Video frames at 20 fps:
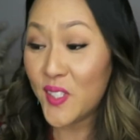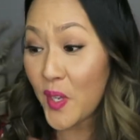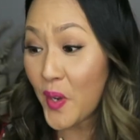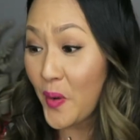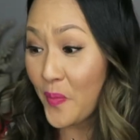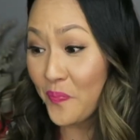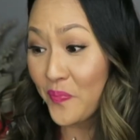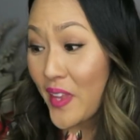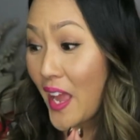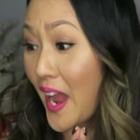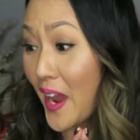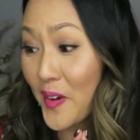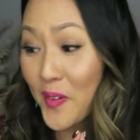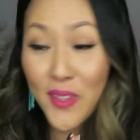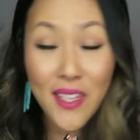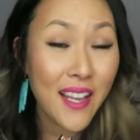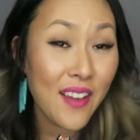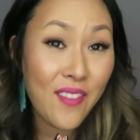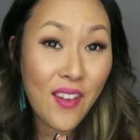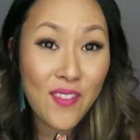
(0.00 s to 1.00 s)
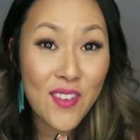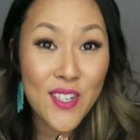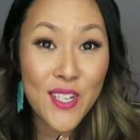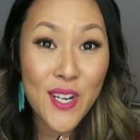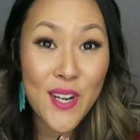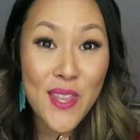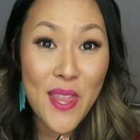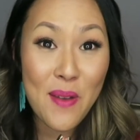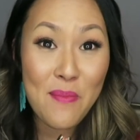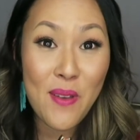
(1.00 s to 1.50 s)
So I don't think I've ever
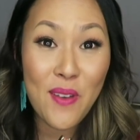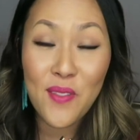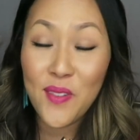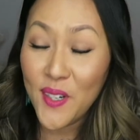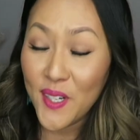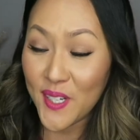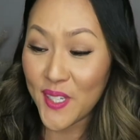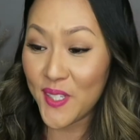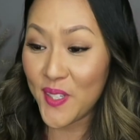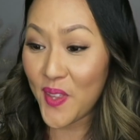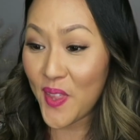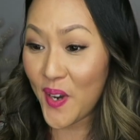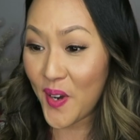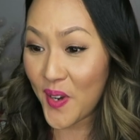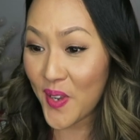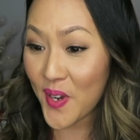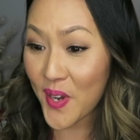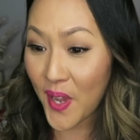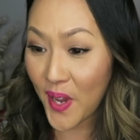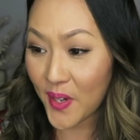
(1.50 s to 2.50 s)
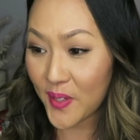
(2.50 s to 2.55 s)
shared that before, so there you